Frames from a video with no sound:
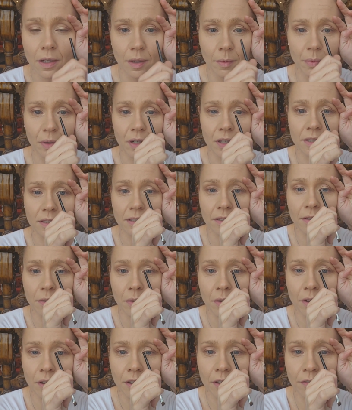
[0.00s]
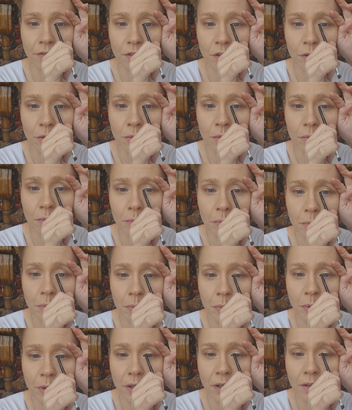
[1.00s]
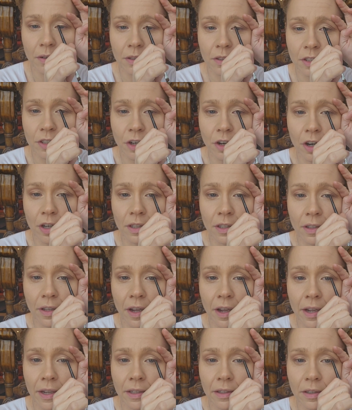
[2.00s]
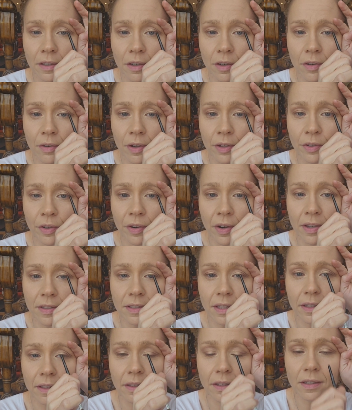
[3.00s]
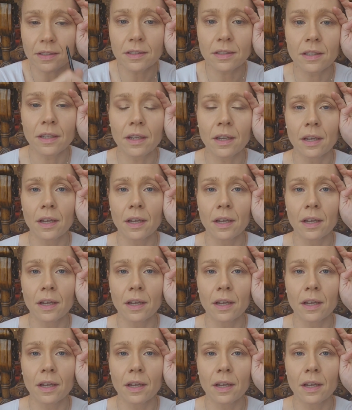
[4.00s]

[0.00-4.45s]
Because if you put a dark line around your eyes like this,